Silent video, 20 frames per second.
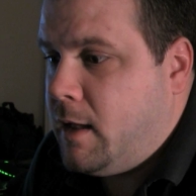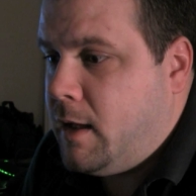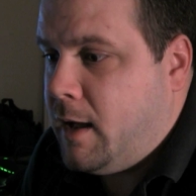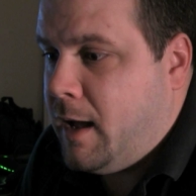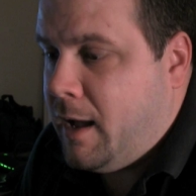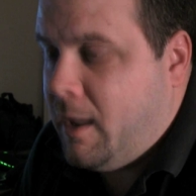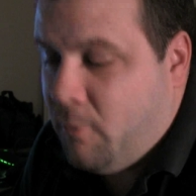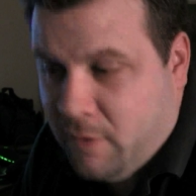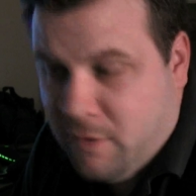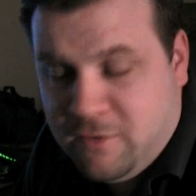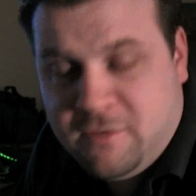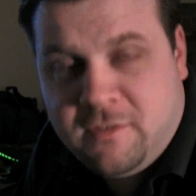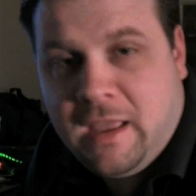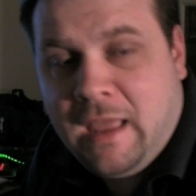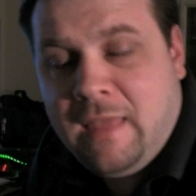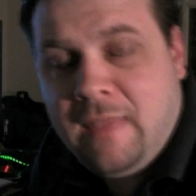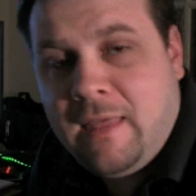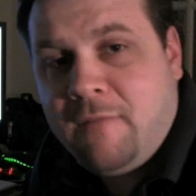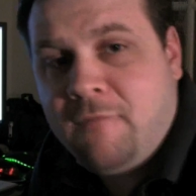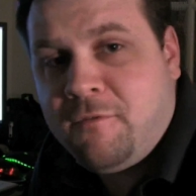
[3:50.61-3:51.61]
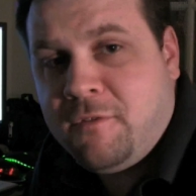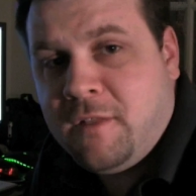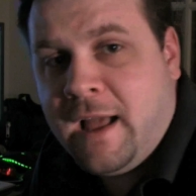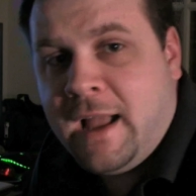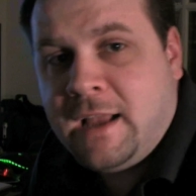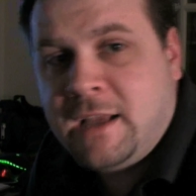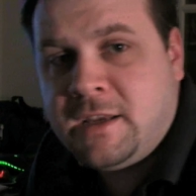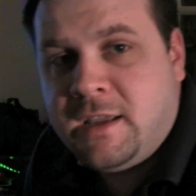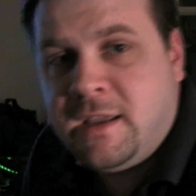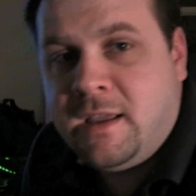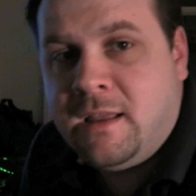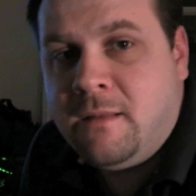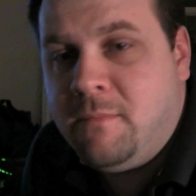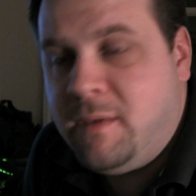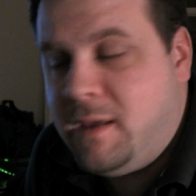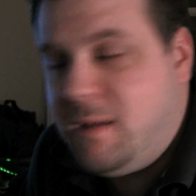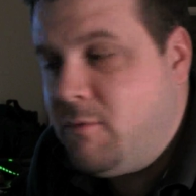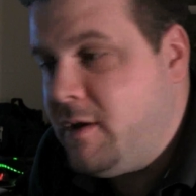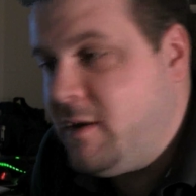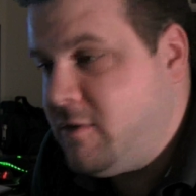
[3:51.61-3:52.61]
I will say that Flash can
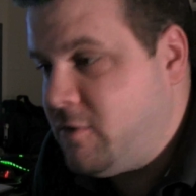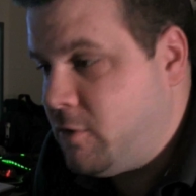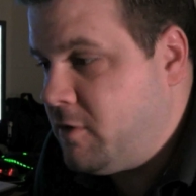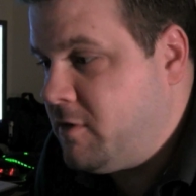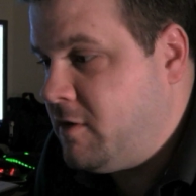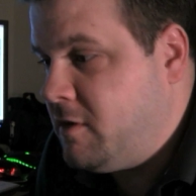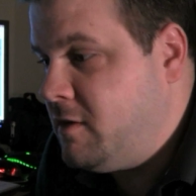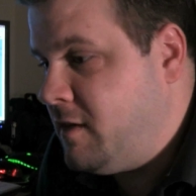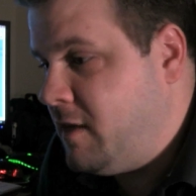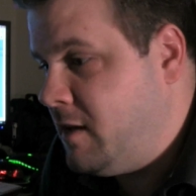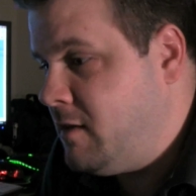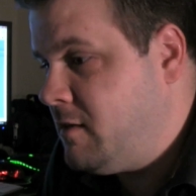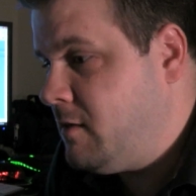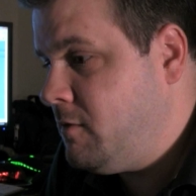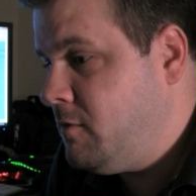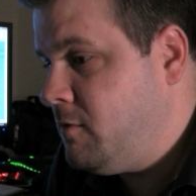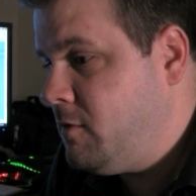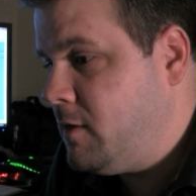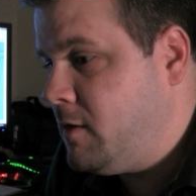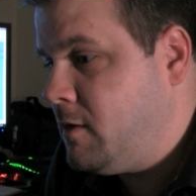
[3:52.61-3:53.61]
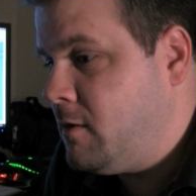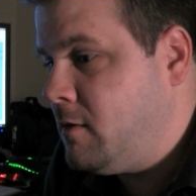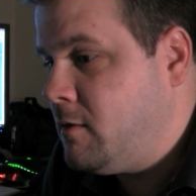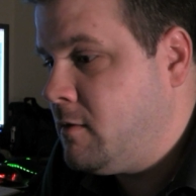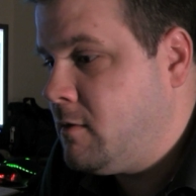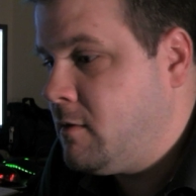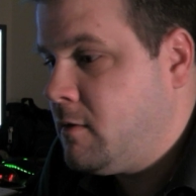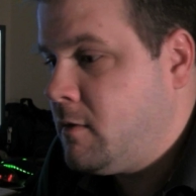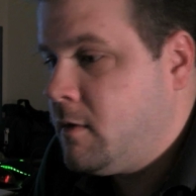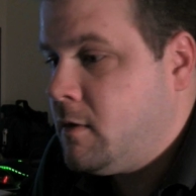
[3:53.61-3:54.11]
be resource intensive and